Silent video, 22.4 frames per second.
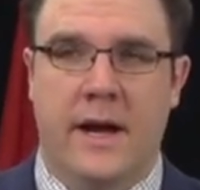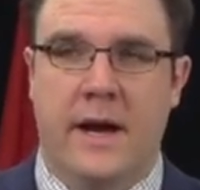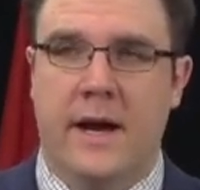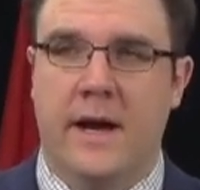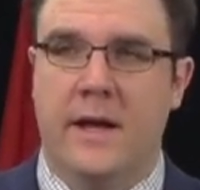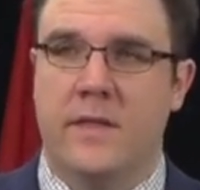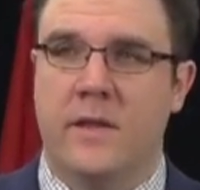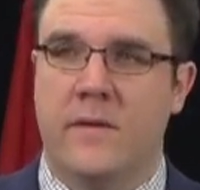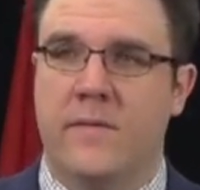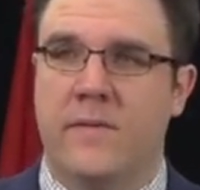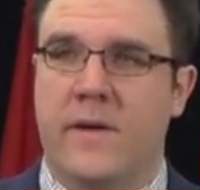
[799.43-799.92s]

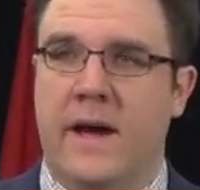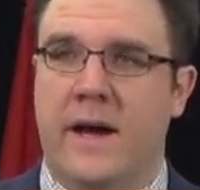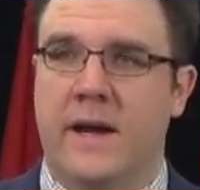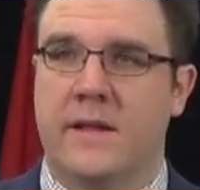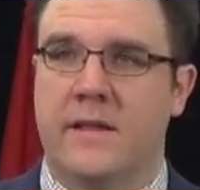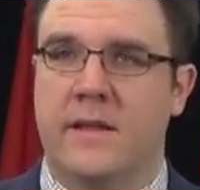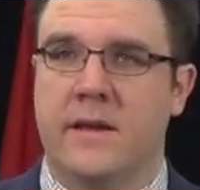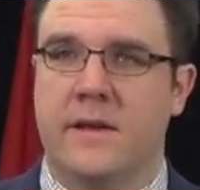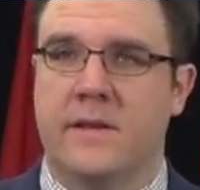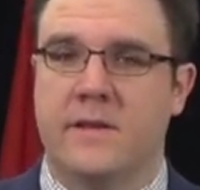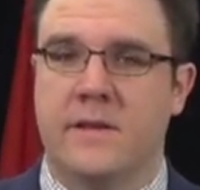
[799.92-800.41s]
uh, and the
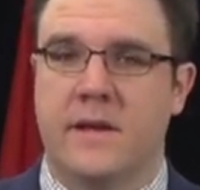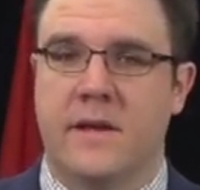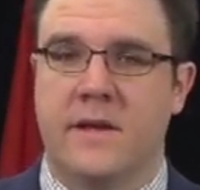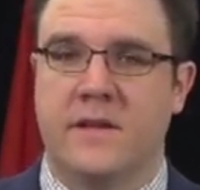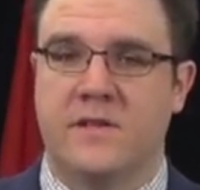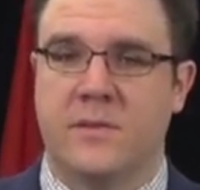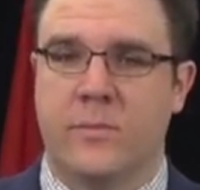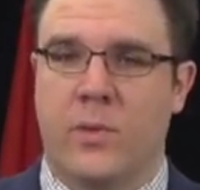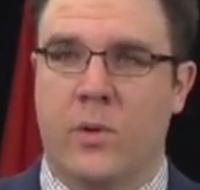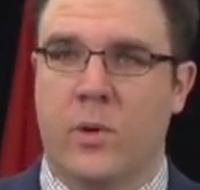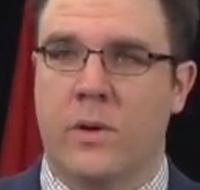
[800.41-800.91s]
fact that uh,
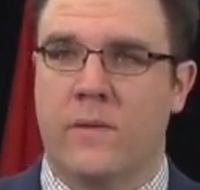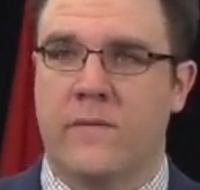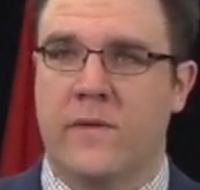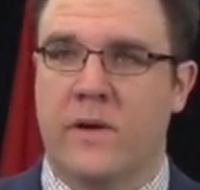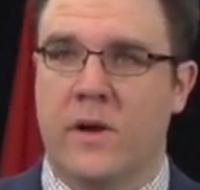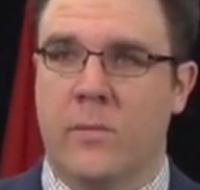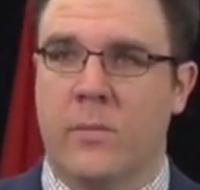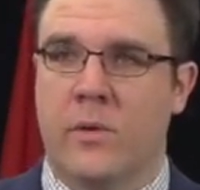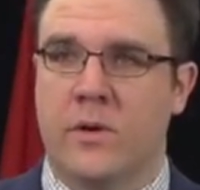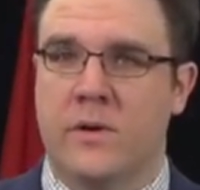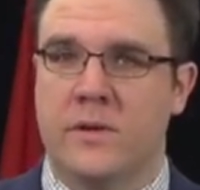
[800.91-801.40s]
it's important
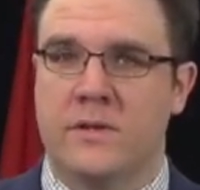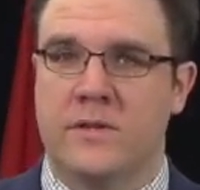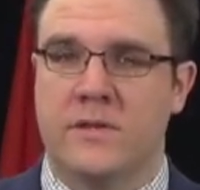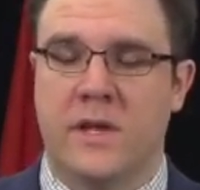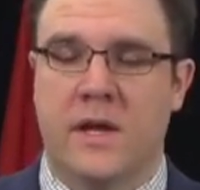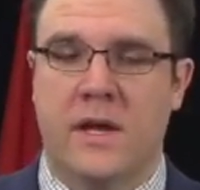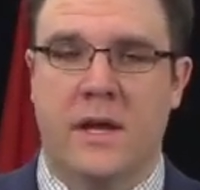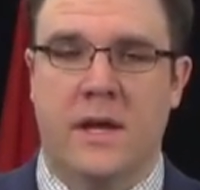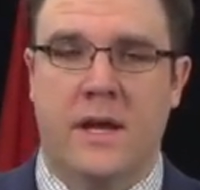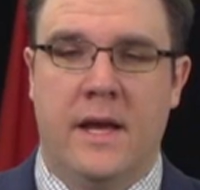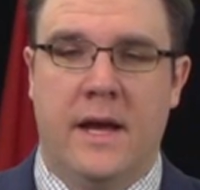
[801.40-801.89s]
for Albertans